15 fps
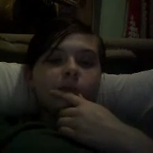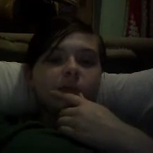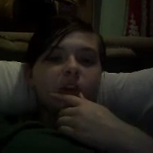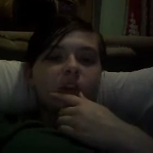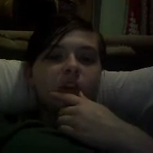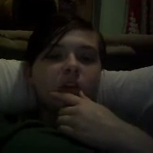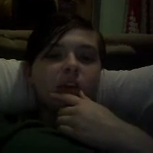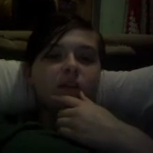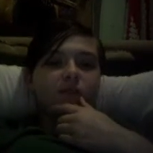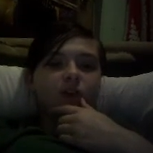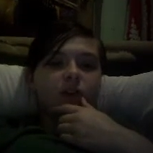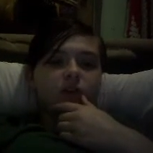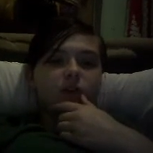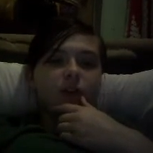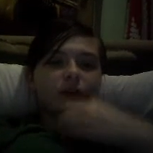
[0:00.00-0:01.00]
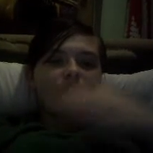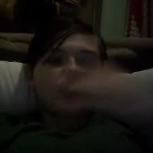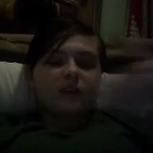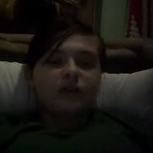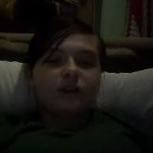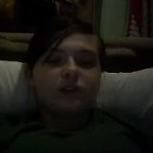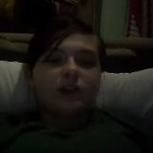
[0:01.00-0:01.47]
in first grade, when I first
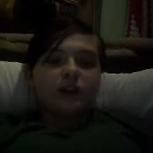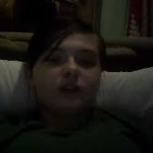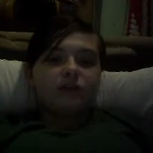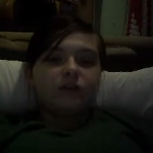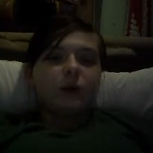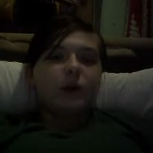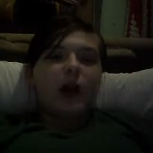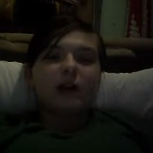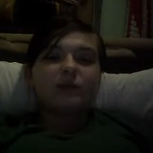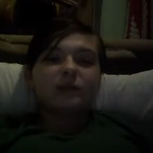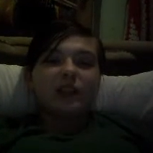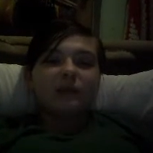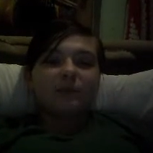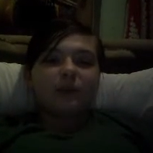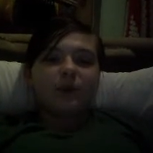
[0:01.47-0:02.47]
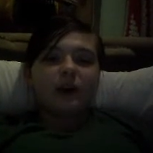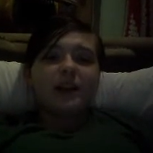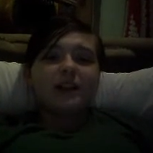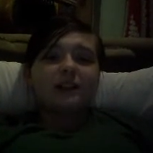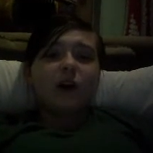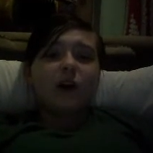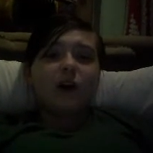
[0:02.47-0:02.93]
got this phone, I was, like, prank
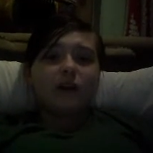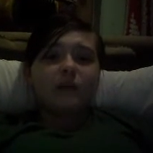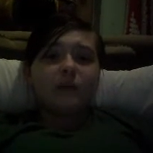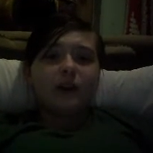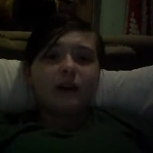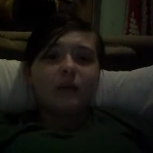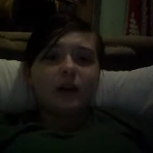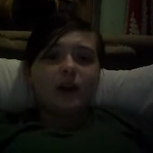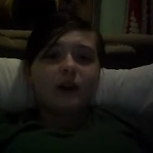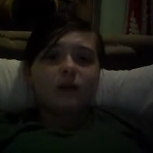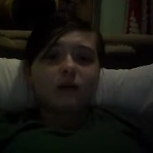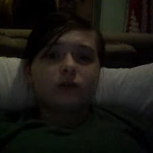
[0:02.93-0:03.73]
calling my own house.